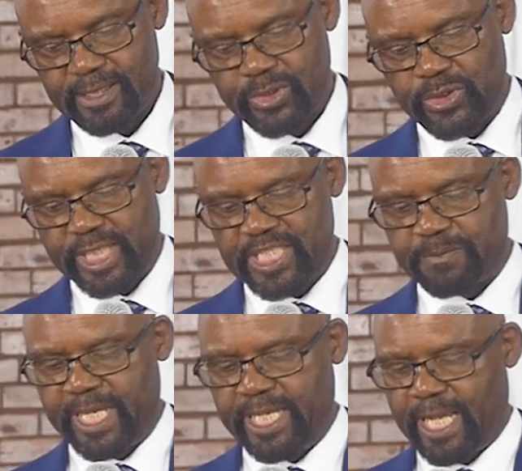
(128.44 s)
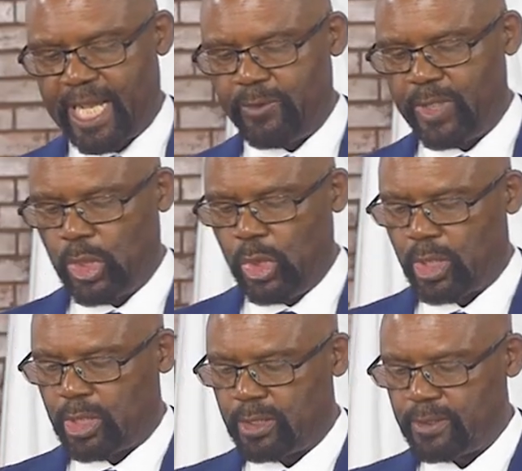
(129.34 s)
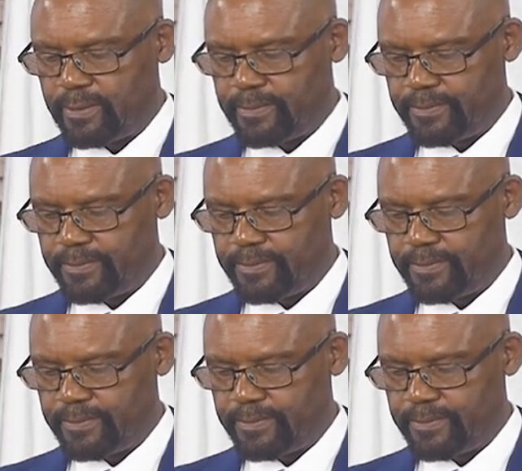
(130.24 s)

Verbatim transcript: to this man I will look,